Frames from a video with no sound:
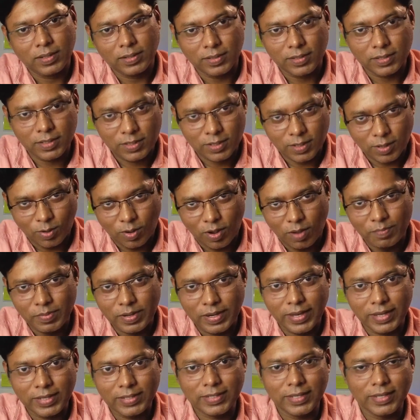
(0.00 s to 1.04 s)
This is a
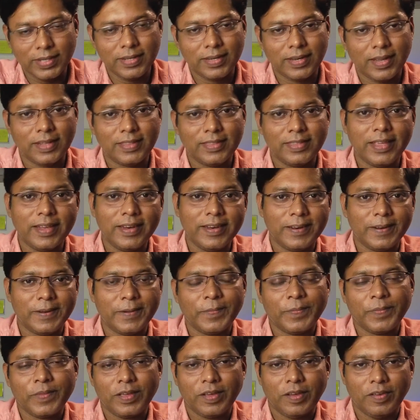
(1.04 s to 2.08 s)
combination, and then
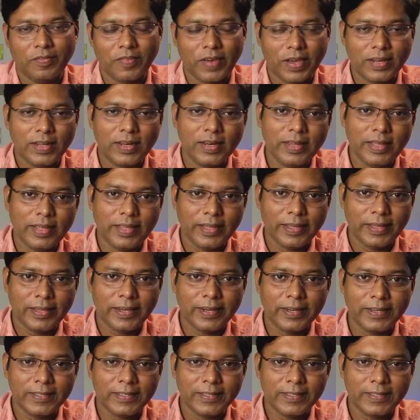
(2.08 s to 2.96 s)
finally